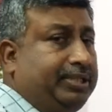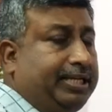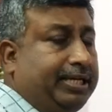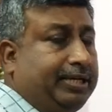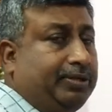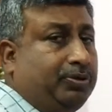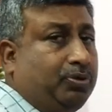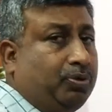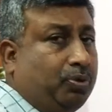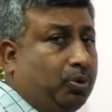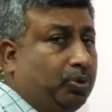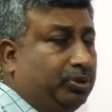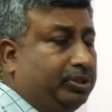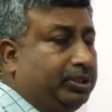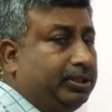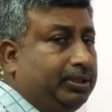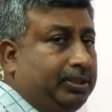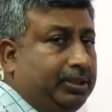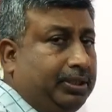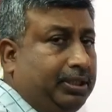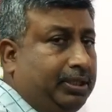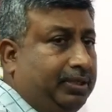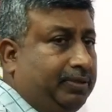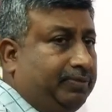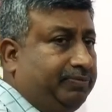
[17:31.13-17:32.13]
their growth,
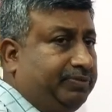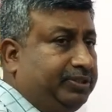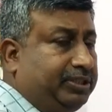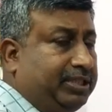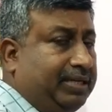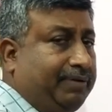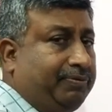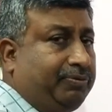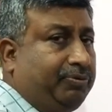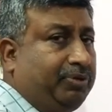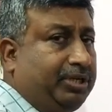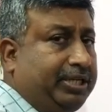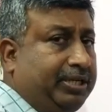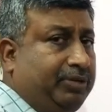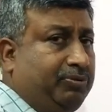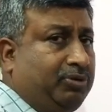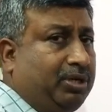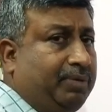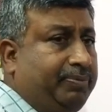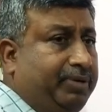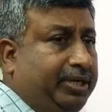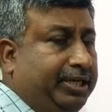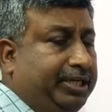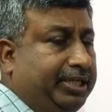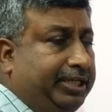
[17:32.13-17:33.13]
which have ratooning
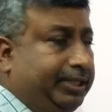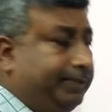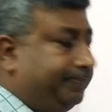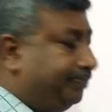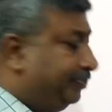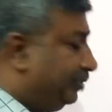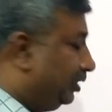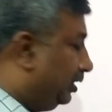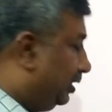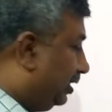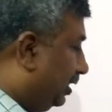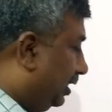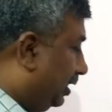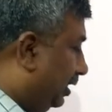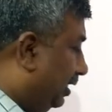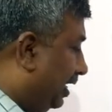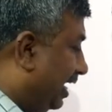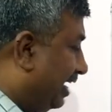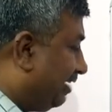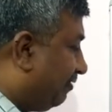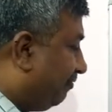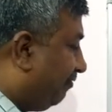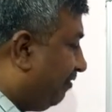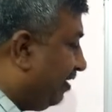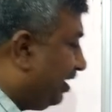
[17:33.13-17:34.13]
ability,
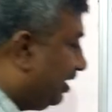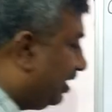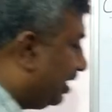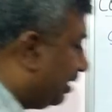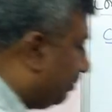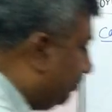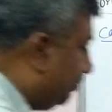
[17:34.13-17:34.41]
like finger